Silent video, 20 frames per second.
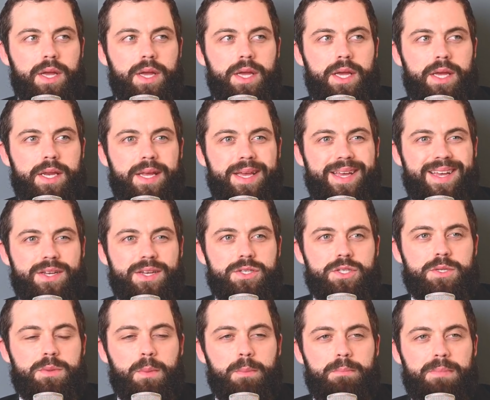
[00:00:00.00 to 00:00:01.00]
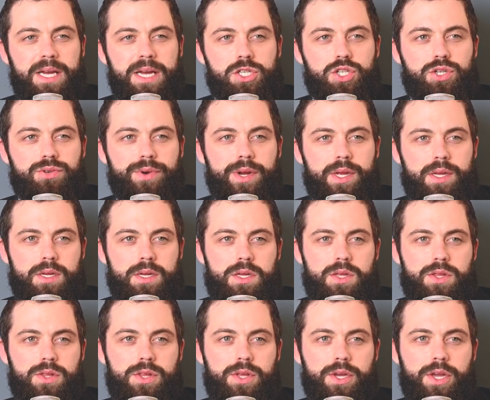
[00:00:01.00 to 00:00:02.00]
it is measuring
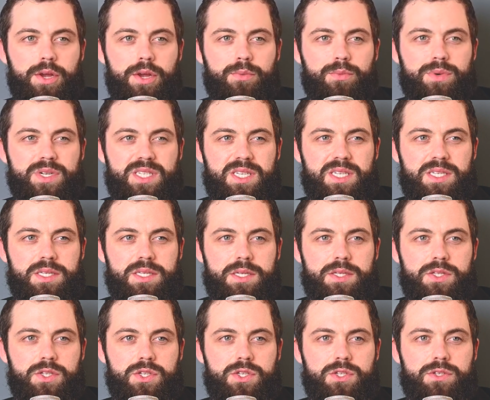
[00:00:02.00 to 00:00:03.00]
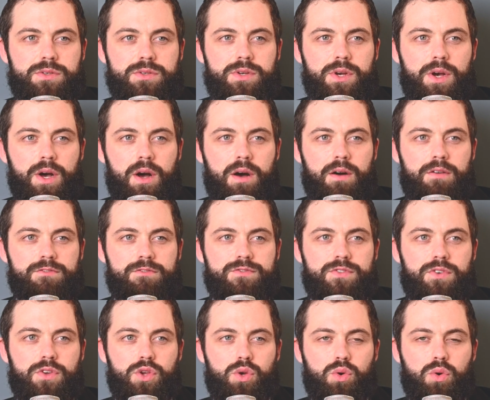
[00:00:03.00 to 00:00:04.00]
the resistance
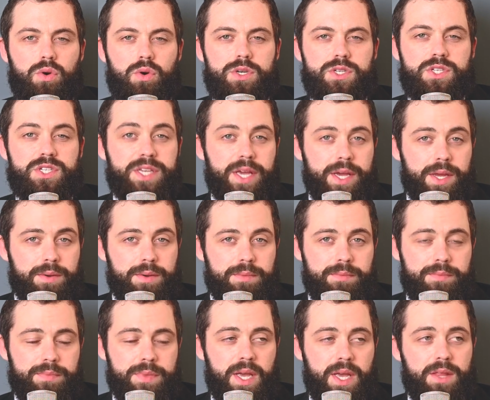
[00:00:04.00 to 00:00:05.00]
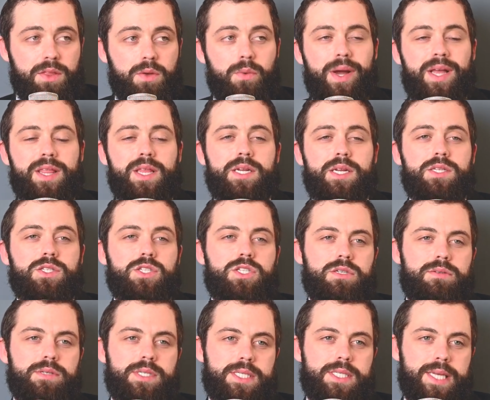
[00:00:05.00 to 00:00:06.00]
of your skin. And the way that it's
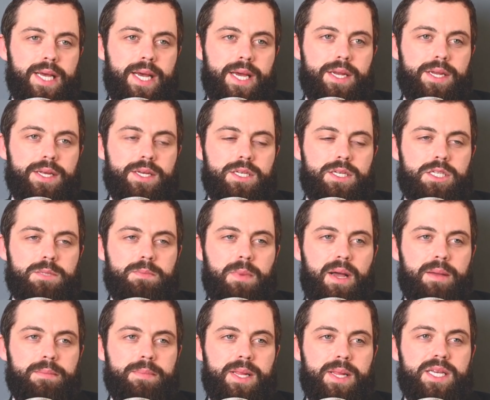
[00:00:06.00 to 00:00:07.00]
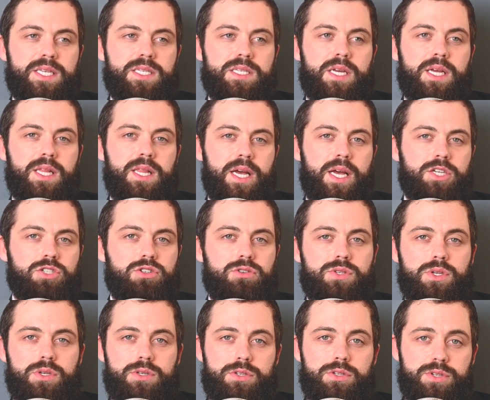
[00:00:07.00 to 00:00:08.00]
doing that is by placing
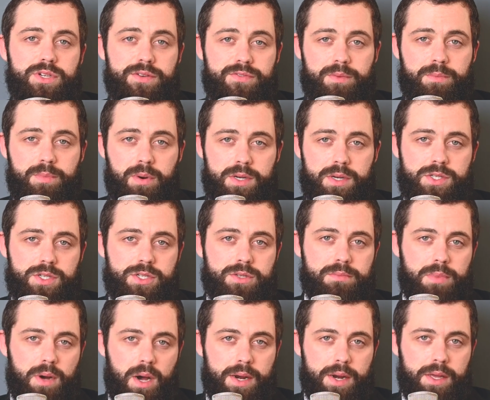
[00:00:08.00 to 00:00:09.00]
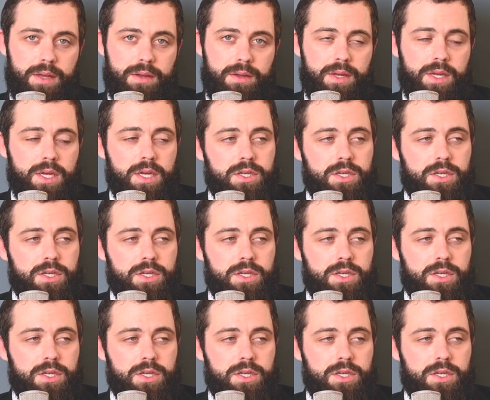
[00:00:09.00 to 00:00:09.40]
electrodes on two different parts of your body.